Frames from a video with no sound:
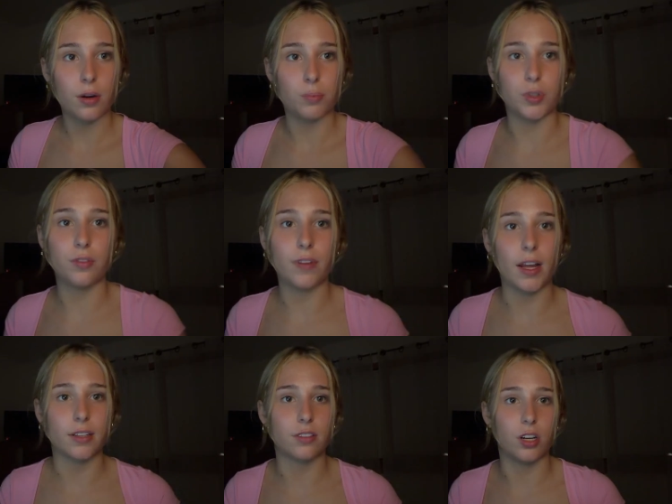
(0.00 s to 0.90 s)
Brute
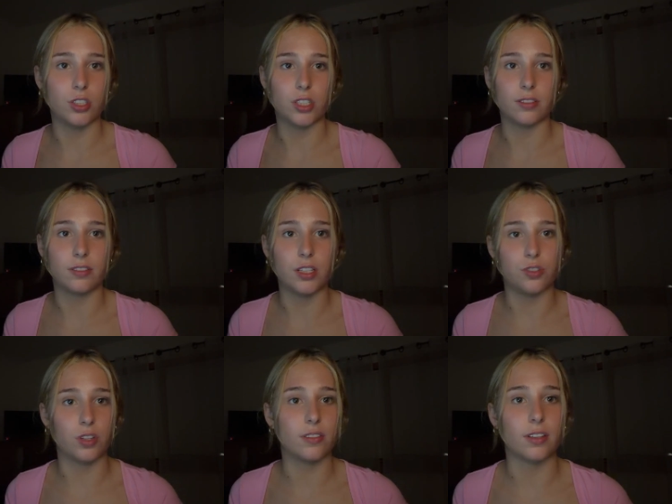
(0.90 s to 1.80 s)
facts are just
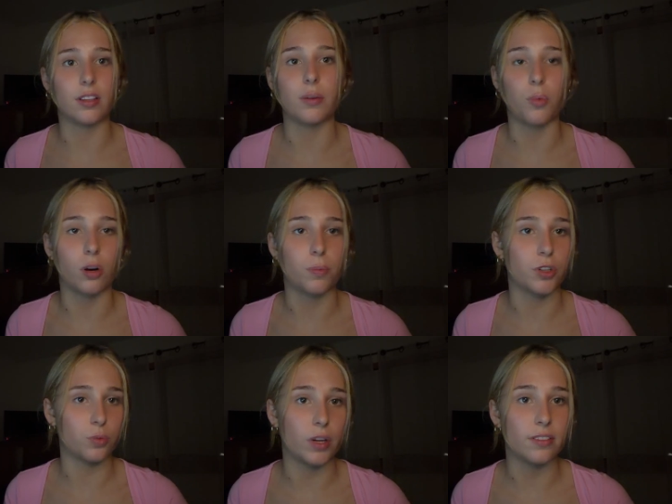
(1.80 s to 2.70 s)
intrinsically more
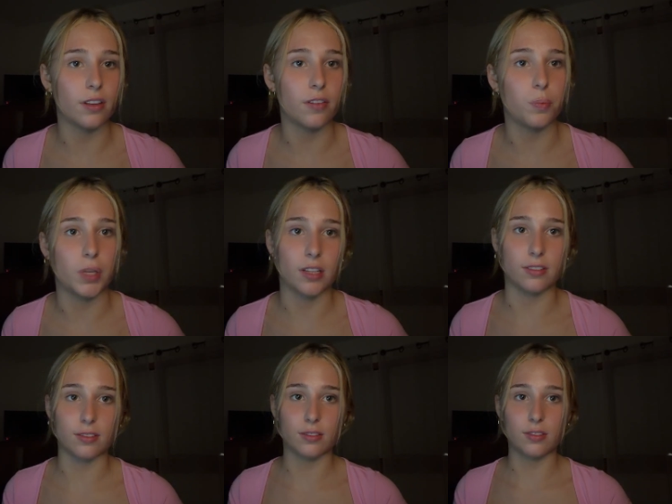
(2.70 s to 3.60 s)
persuasive
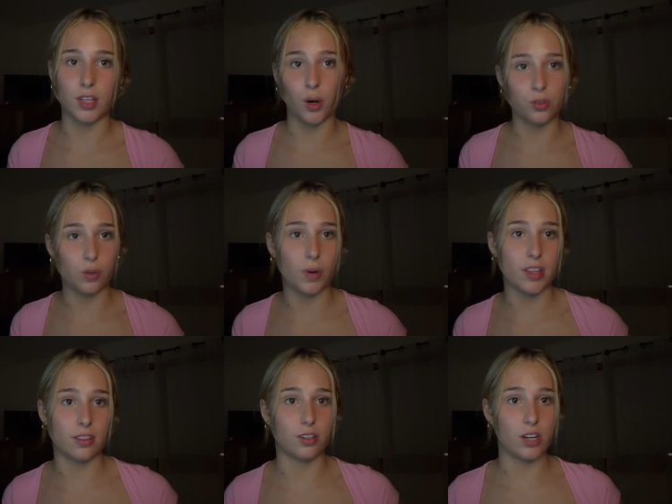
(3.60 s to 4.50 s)
because the only way
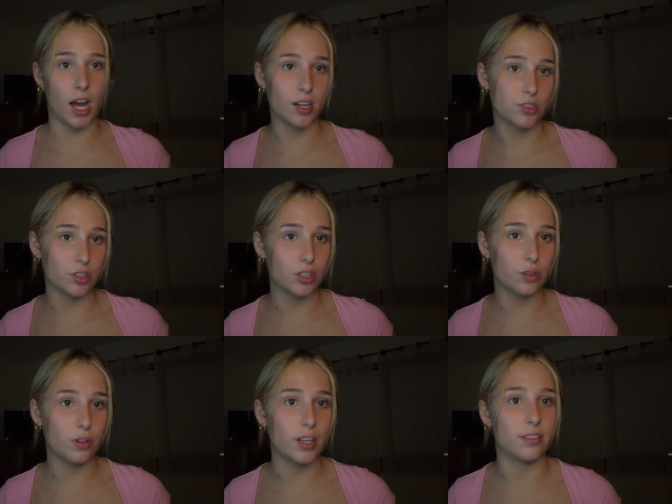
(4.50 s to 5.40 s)
that they're not
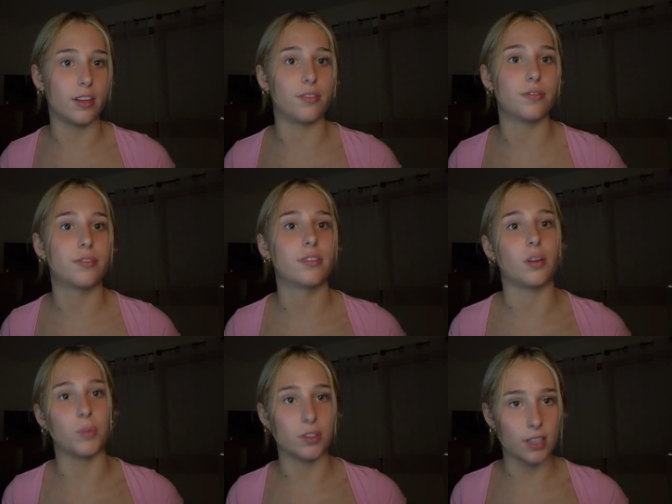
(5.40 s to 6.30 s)
true is if
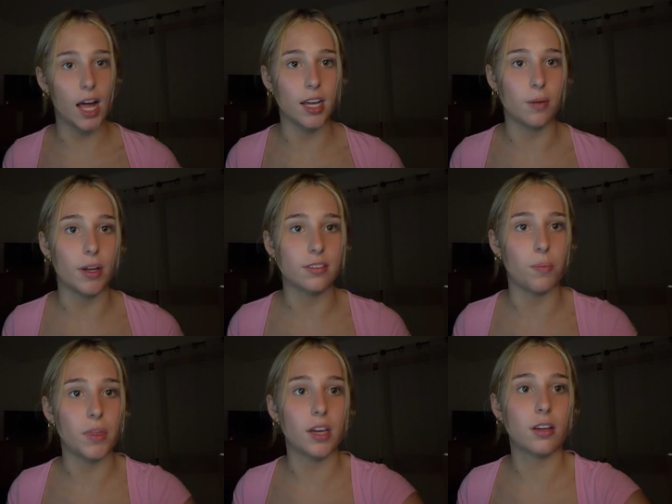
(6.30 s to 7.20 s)
someone's lying about
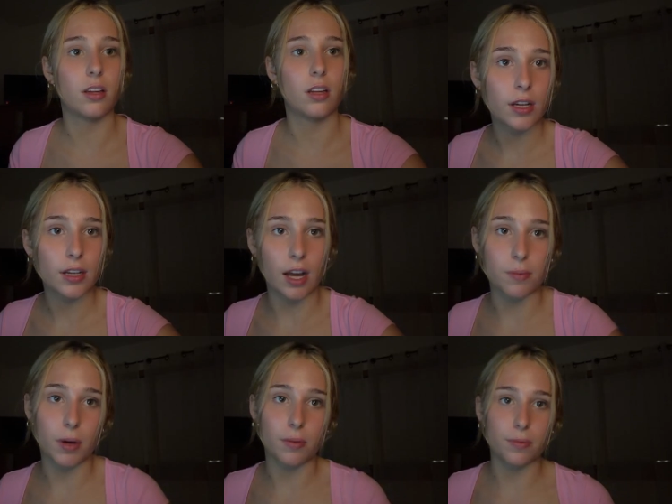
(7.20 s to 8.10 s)
something.
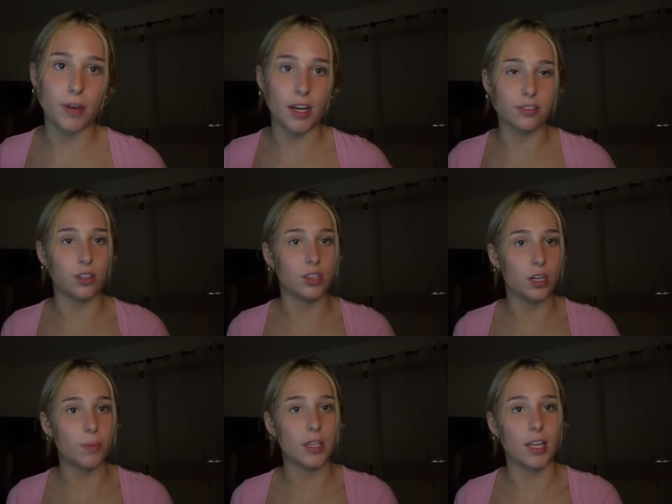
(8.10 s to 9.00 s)
Compound facts are a little
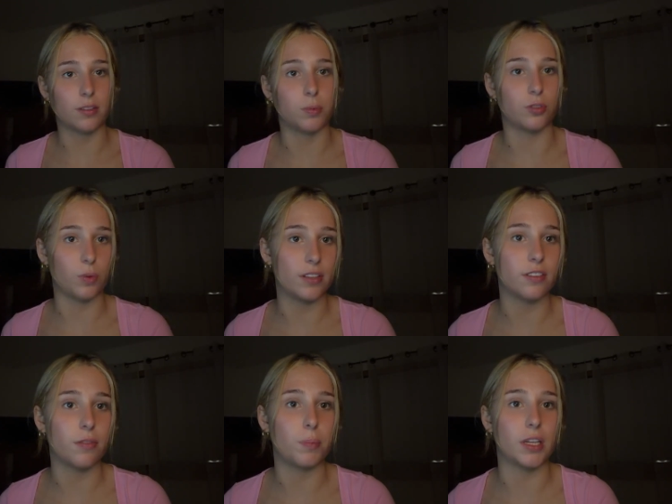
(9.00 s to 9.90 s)
bit less
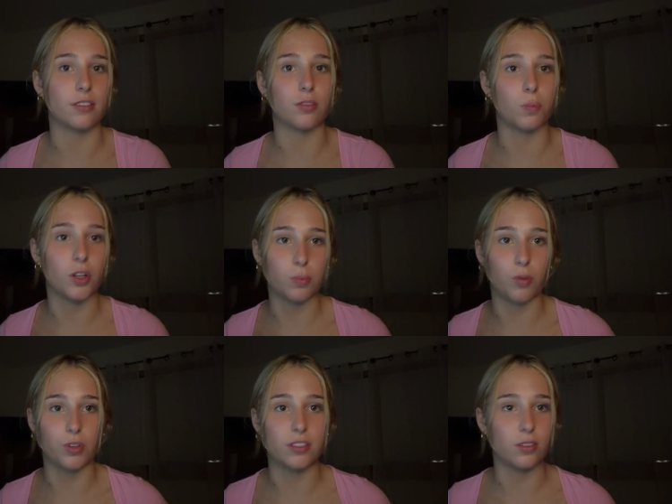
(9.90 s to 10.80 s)
persuasive because there's multiple
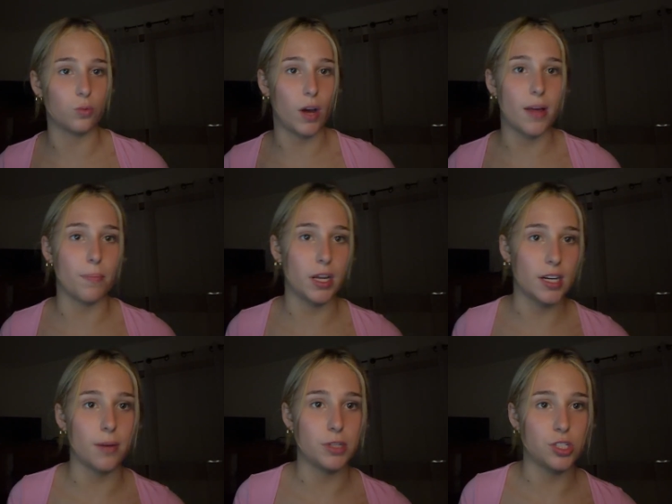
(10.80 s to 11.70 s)
reasons why it might
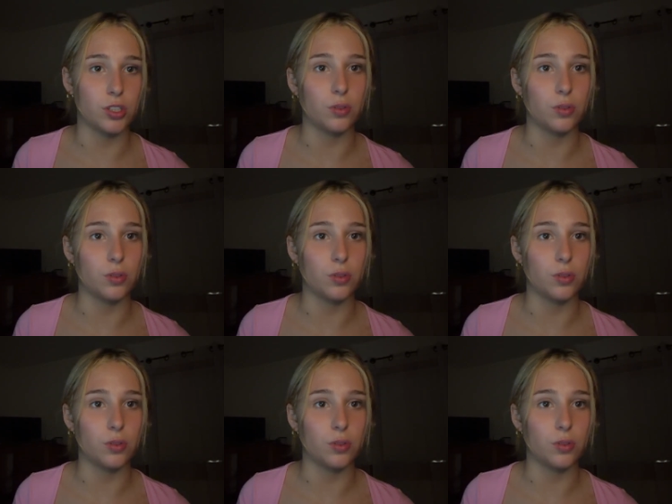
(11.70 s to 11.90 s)
not be true.